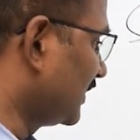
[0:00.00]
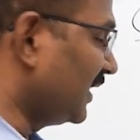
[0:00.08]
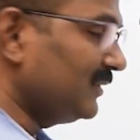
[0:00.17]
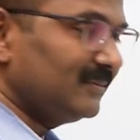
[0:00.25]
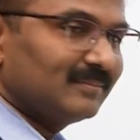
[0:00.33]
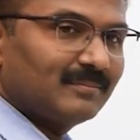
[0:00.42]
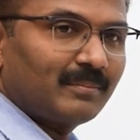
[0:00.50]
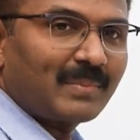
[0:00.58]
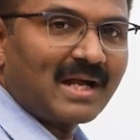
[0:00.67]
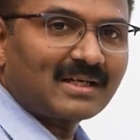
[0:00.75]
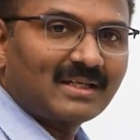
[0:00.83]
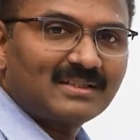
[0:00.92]
Then
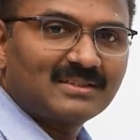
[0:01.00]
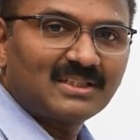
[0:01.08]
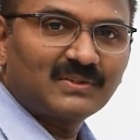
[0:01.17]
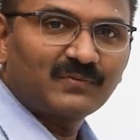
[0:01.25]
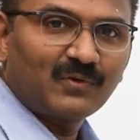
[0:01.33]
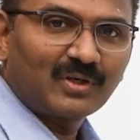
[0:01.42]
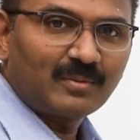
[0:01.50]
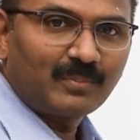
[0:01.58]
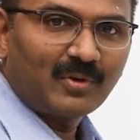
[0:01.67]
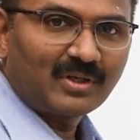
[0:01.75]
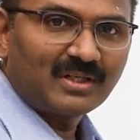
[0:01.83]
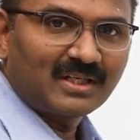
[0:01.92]
practice these four
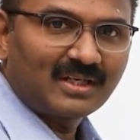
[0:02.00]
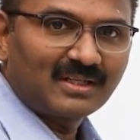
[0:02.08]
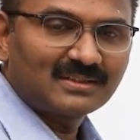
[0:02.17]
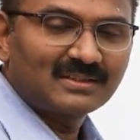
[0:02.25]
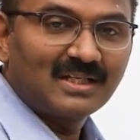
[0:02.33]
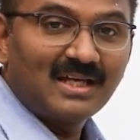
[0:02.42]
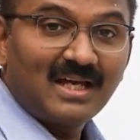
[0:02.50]
important areas: